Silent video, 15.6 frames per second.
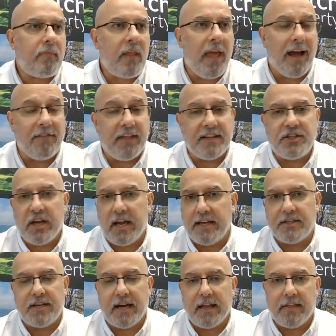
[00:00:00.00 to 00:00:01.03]
Have they
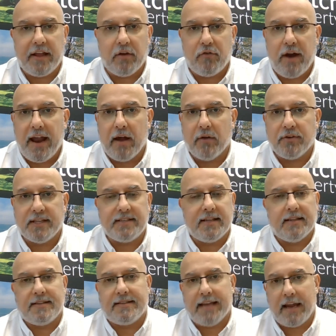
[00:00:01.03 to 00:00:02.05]
changed anything around? Is it
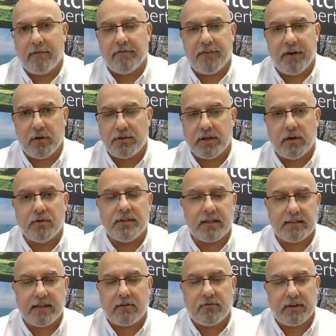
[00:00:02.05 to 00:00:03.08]
the same photos, et
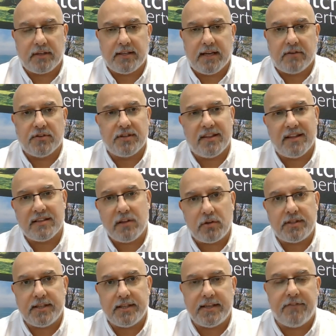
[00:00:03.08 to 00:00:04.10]
cetera, et cetera? So there's
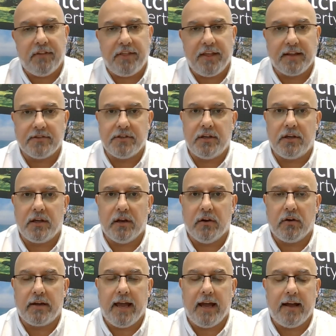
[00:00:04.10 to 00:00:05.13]
lots of different things that you can
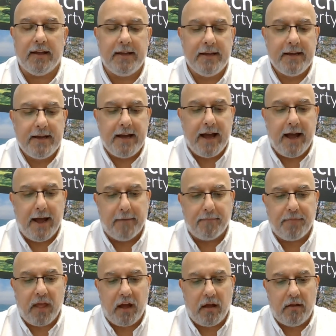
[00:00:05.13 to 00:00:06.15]
look
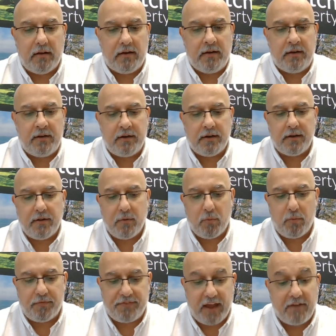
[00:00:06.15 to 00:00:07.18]
at.
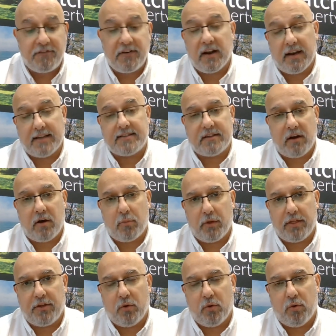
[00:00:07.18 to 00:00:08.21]
definitely start
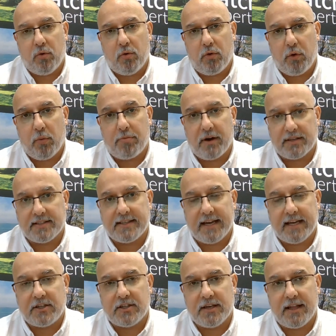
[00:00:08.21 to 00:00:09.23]
with your
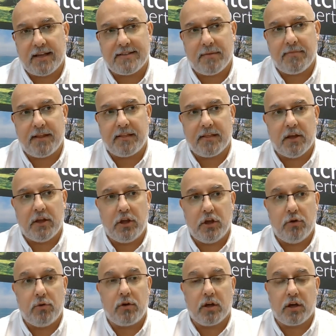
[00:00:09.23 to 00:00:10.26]
presentation. That's something that
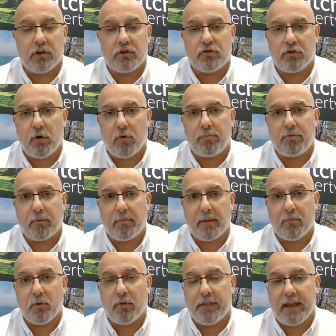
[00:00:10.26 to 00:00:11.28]
you can control probably
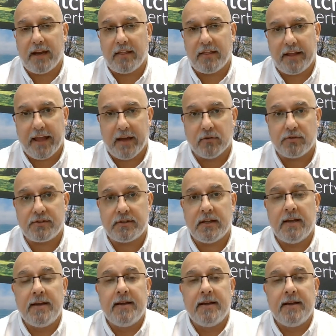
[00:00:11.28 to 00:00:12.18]
more than anything else,